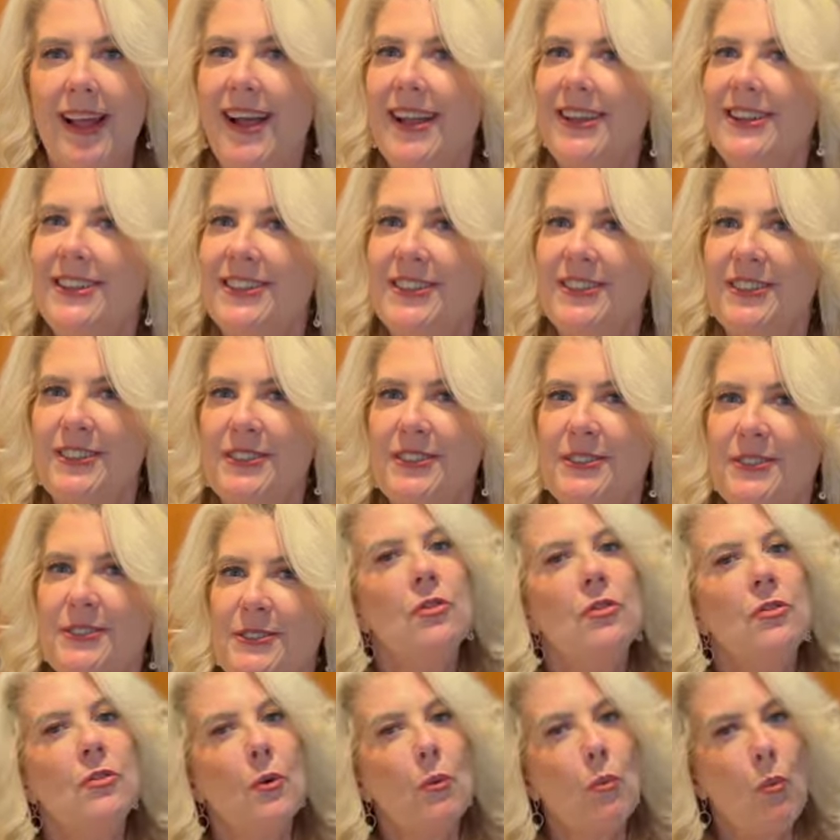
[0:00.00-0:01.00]
I do.
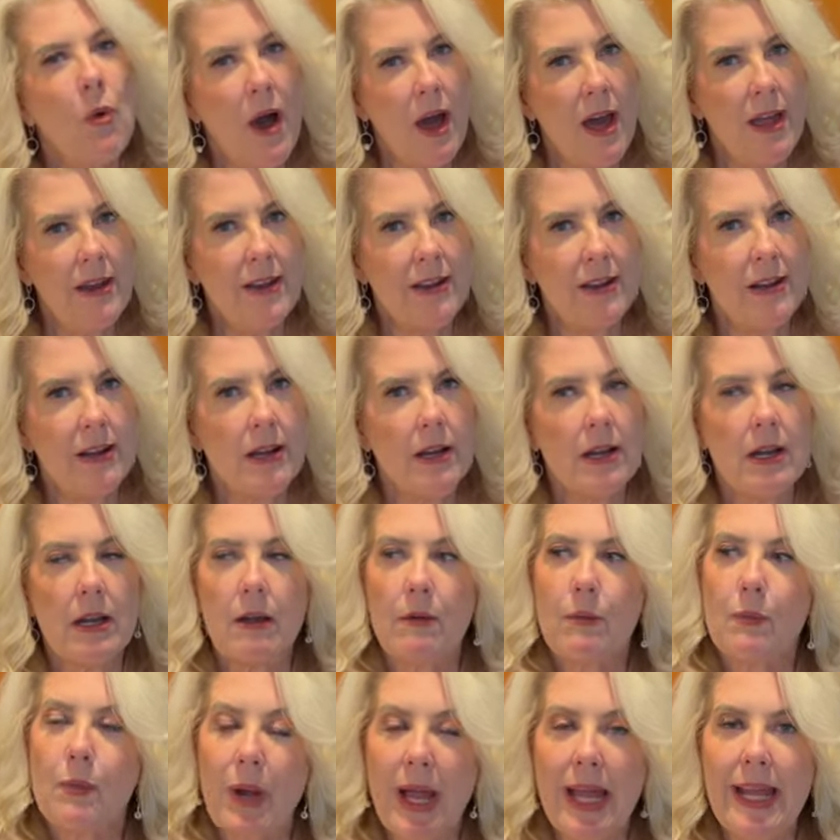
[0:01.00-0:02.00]
The water
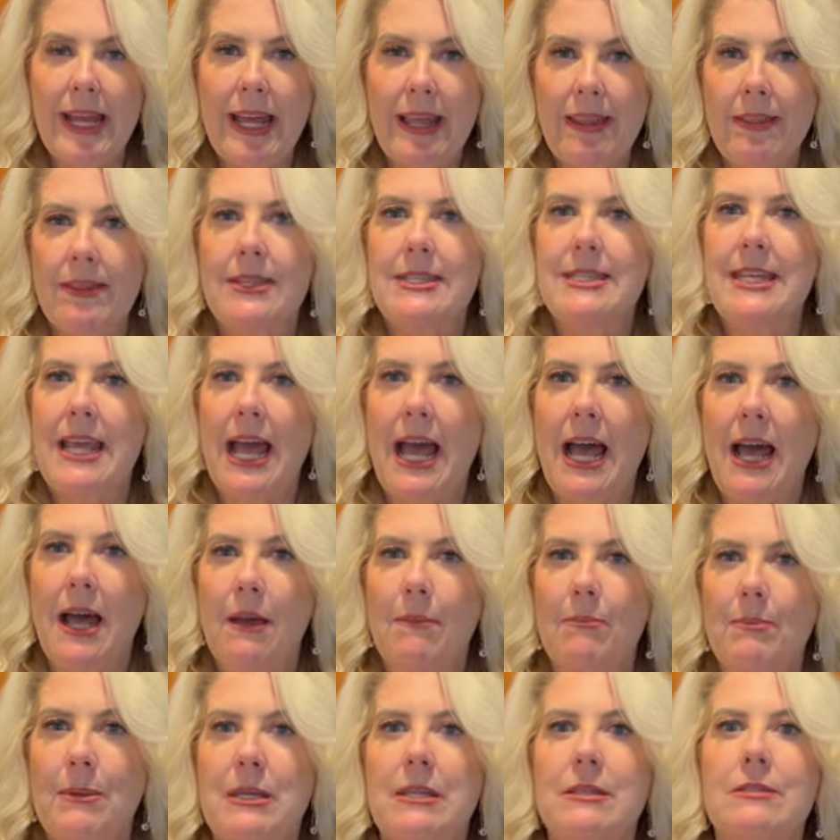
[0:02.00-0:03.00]
right out of the
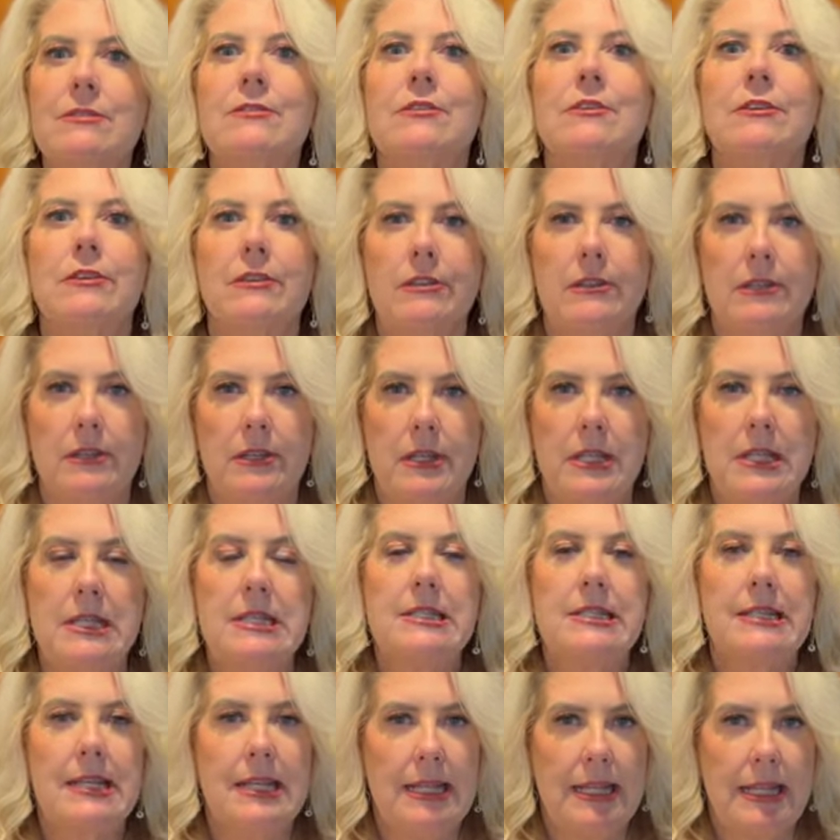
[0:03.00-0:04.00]
tap is good,
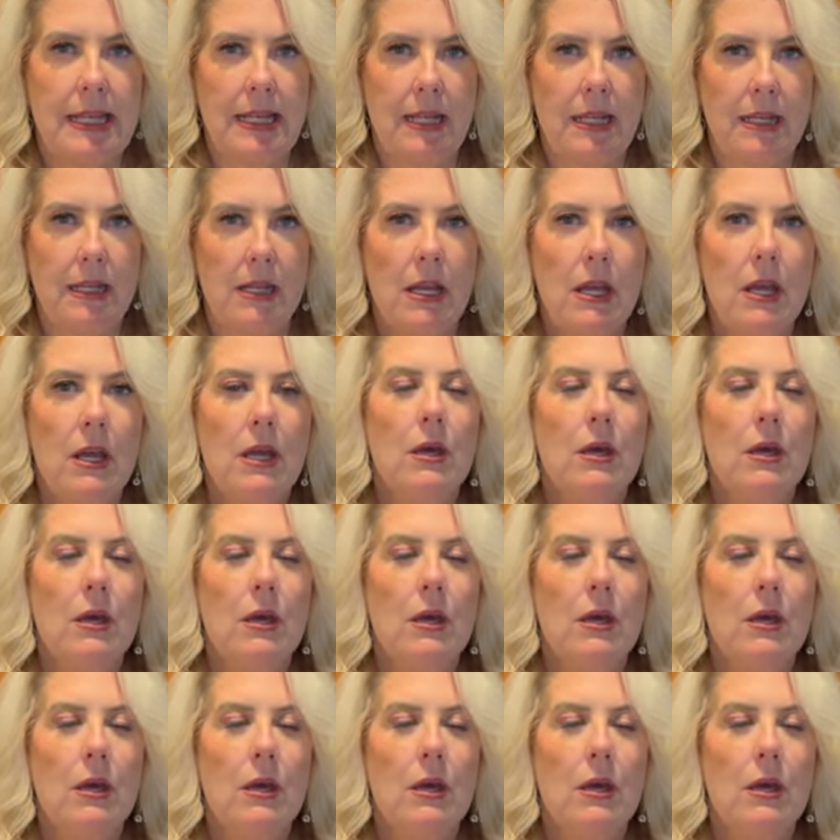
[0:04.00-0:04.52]
it's clean.